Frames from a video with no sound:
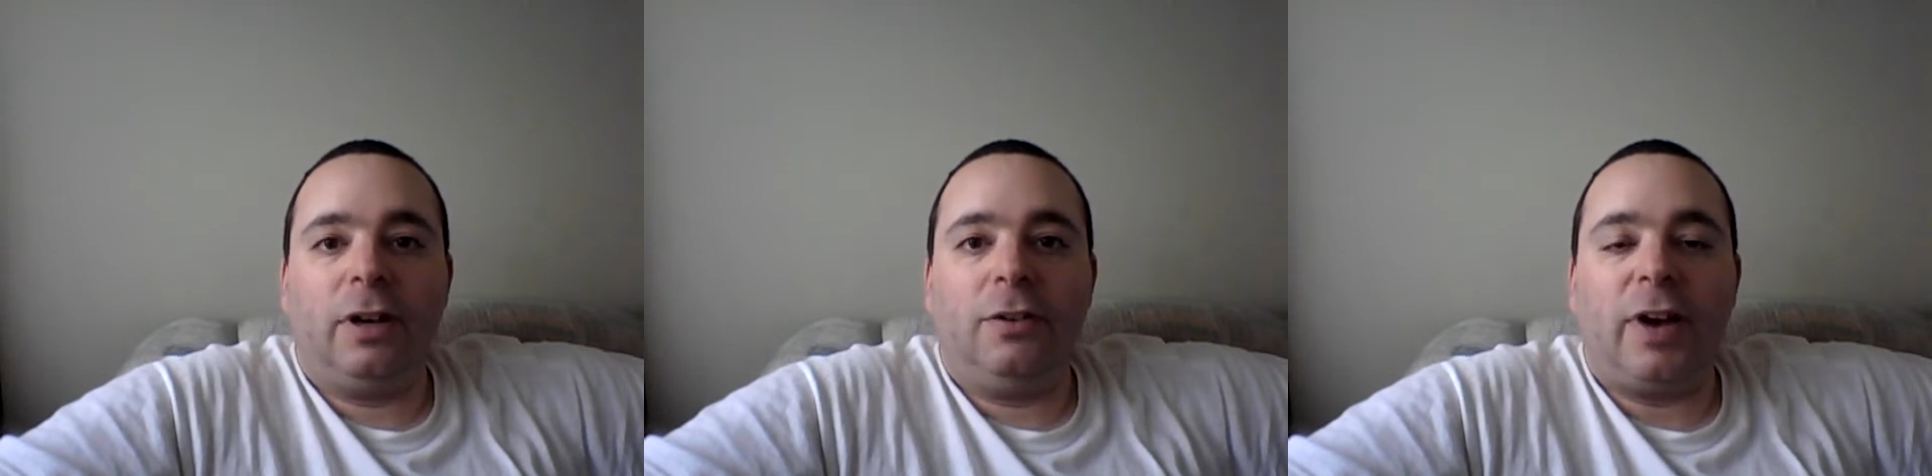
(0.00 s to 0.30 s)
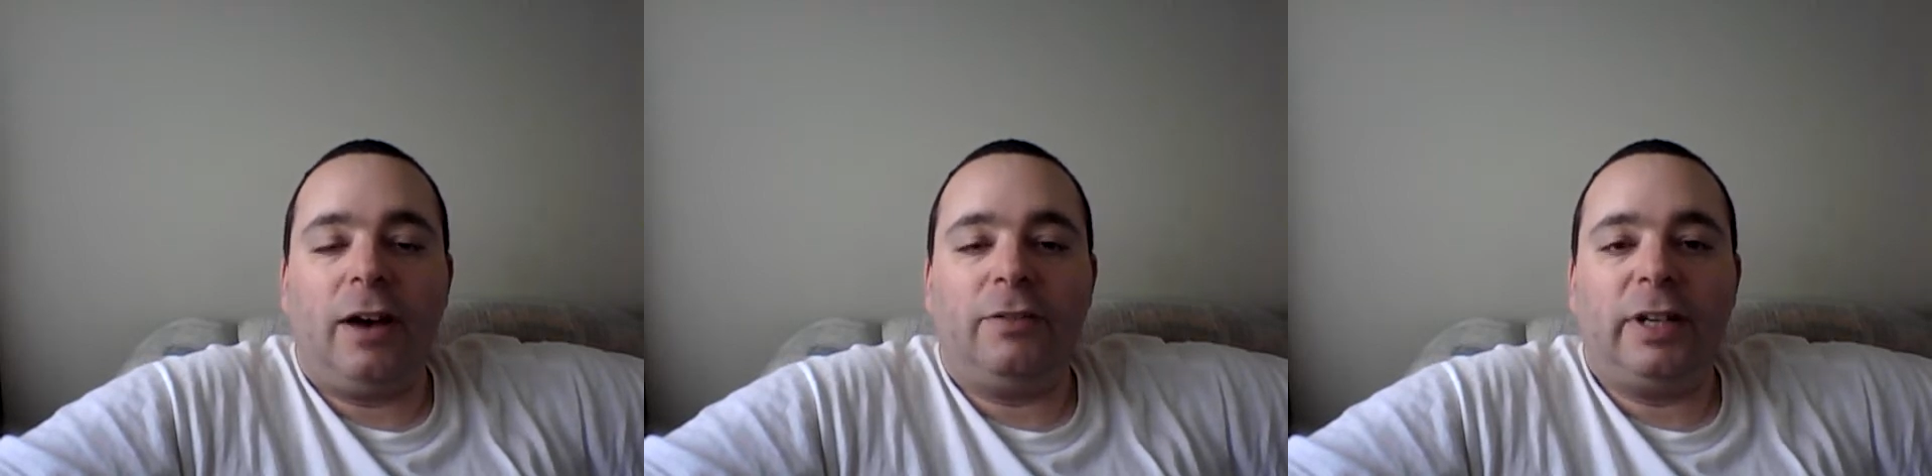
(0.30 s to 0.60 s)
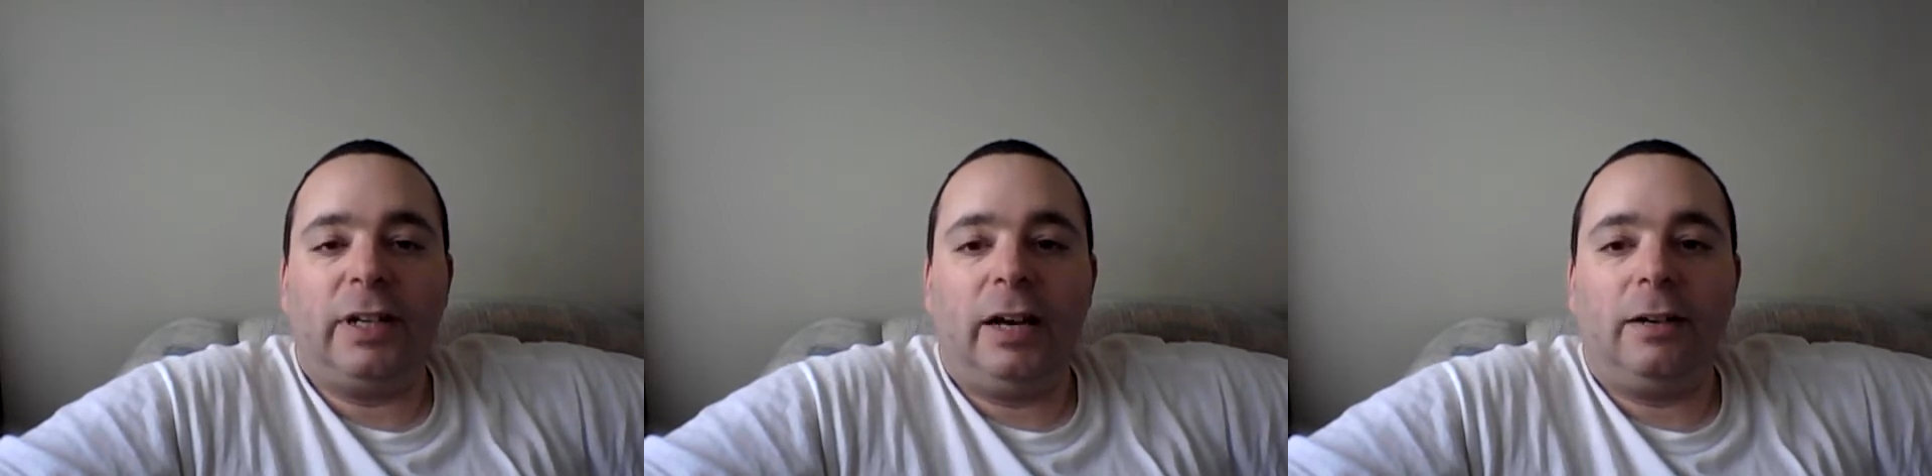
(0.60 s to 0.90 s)
of
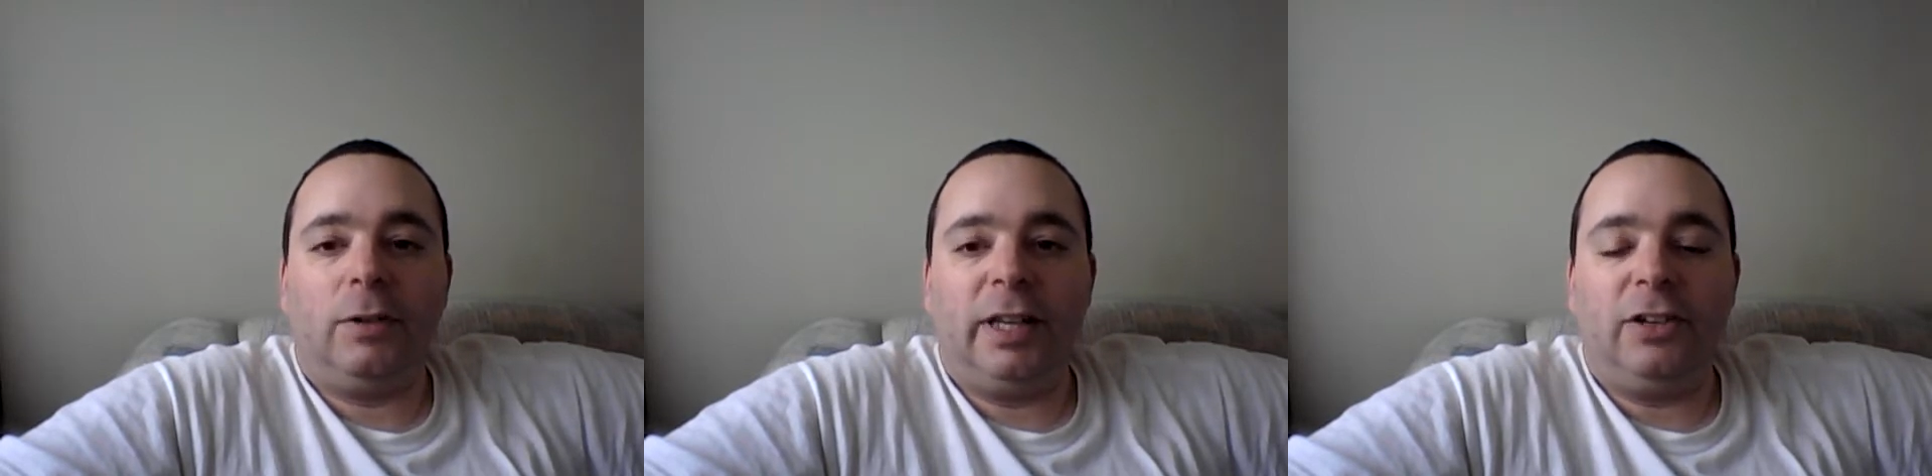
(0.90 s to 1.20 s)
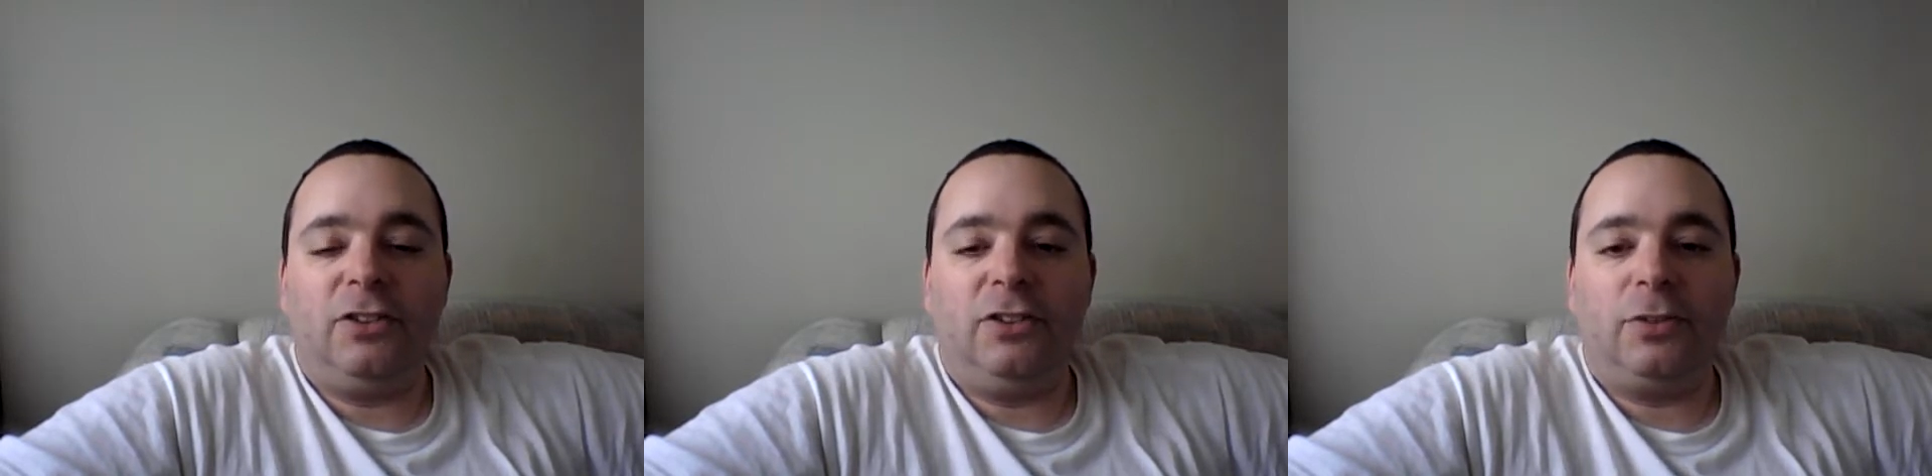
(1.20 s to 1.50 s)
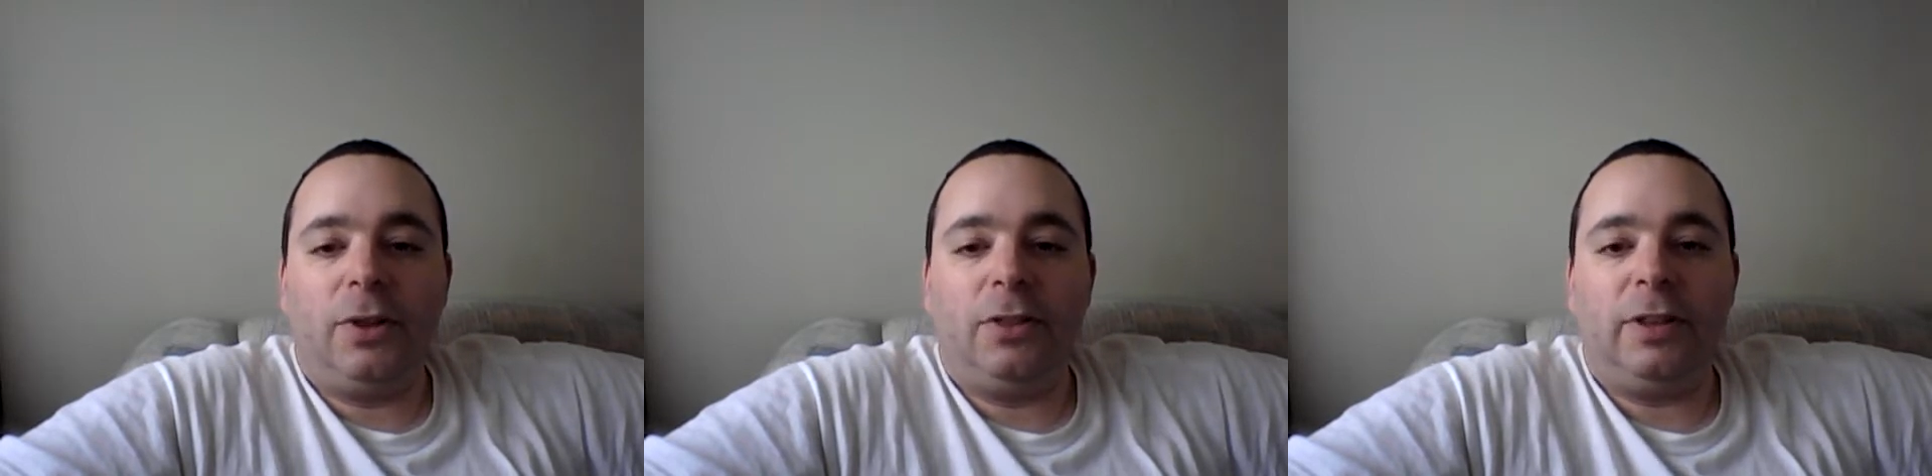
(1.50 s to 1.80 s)
having
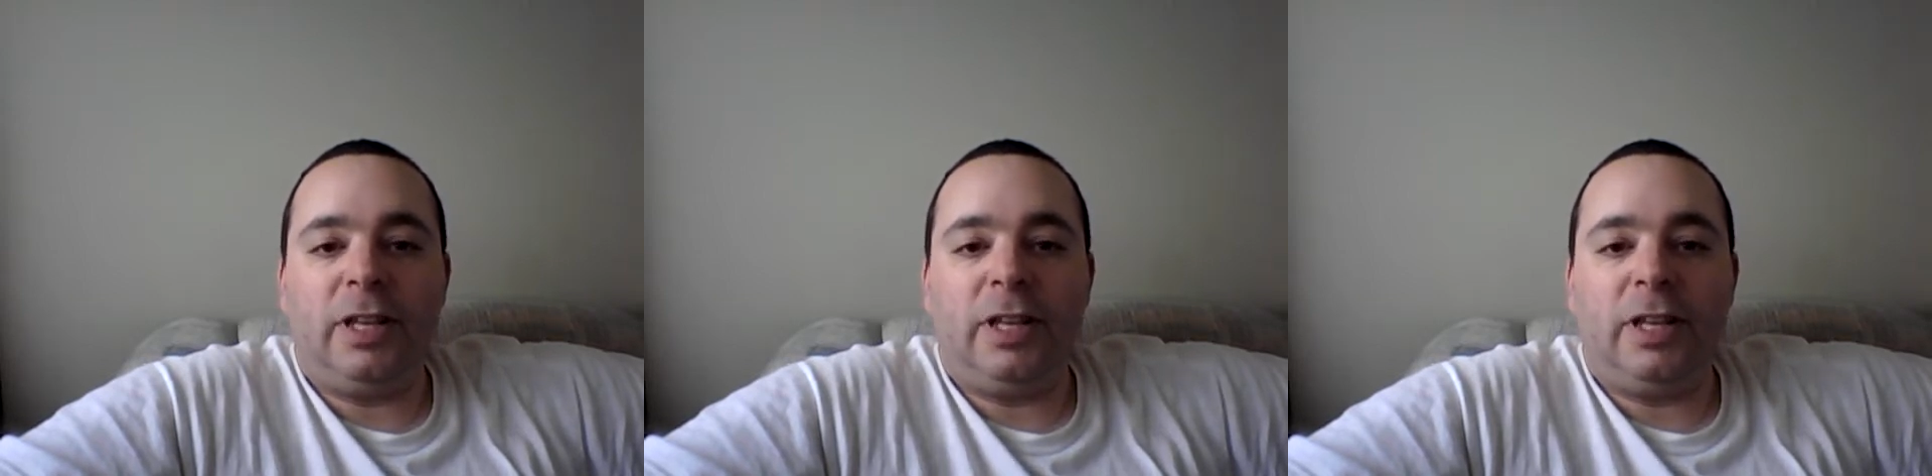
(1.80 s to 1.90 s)
relations with